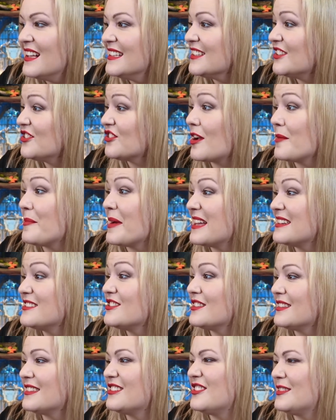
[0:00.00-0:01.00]
Let's get bed.
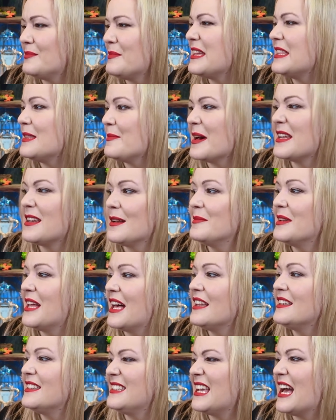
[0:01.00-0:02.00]
Just make the bed up.
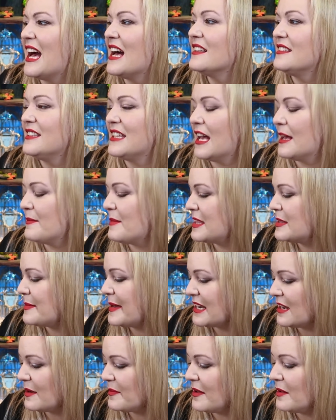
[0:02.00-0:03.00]
Yeah. Make the
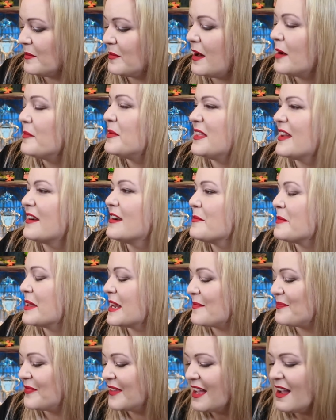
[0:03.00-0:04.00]
bed up. I'll be there in a
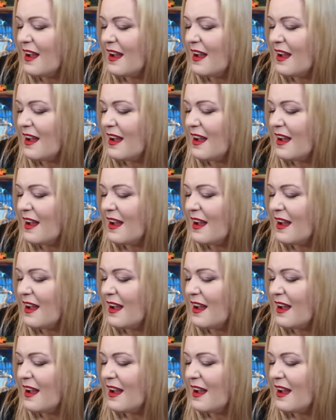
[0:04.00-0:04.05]
minute.